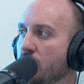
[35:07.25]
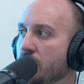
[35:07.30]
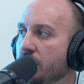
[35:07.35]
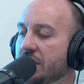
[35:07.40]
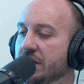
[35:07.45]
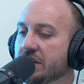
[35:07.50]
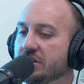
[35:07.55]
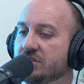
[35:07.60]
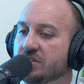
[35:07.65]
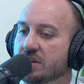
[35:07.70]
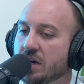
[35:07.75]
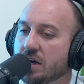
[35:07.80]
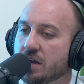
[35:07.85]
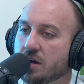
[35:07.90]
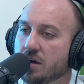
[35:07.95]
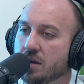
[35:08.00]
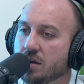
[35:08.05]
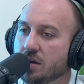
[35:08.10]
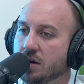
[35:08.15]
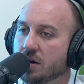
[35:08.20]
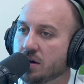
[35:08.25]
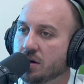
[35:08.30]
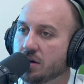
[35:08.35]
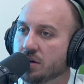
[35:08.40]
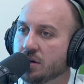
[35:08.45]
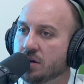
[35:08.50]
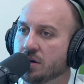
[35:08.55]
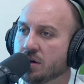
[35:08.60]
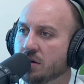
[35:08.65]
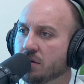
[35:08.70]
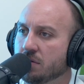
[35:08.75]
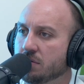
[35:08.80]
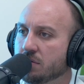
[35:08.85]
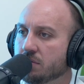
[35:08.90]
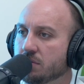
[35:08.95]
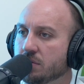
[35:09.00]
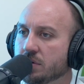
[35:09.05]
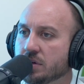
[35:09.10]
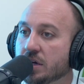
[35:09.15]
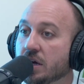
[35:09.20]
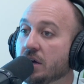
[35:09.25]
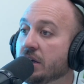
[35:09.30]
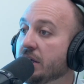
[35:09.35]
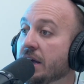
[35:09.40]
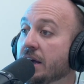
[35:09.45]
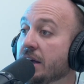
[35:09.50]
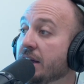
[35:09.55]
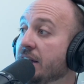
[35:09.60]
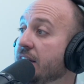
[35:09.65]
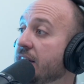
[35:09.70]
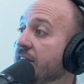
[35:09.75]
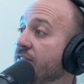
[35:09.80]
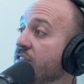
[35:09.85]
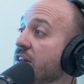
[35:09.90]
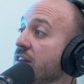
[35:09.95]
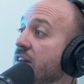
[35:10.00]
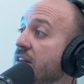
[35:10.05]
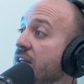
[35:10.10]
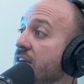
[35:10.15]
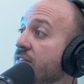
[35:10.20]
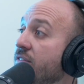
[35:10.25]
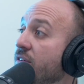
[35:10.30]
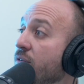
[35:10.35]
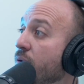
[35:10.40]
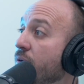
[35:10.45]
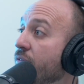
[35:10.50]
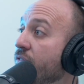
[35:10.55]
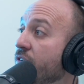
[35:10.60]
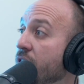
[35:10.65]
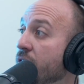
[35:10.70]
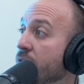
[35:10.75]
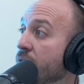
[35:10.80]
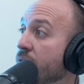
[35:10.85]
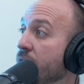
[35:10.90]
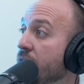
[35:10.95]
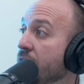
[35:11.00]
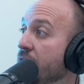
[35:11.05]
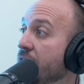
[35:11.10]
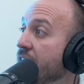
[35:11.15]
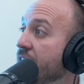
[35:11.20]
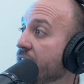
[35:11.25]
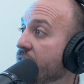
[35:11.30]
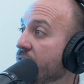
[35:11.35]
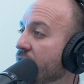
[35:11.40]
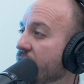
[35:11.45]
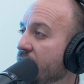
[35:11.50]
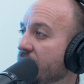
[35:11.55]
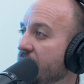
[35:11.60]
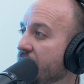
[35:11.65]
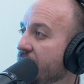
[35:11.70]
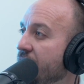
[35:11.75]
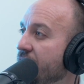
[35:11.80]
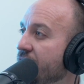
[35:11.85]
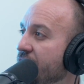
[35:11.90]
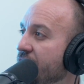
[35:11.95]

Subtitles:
and he said on there, he didn't even leave a review. He didn't even just.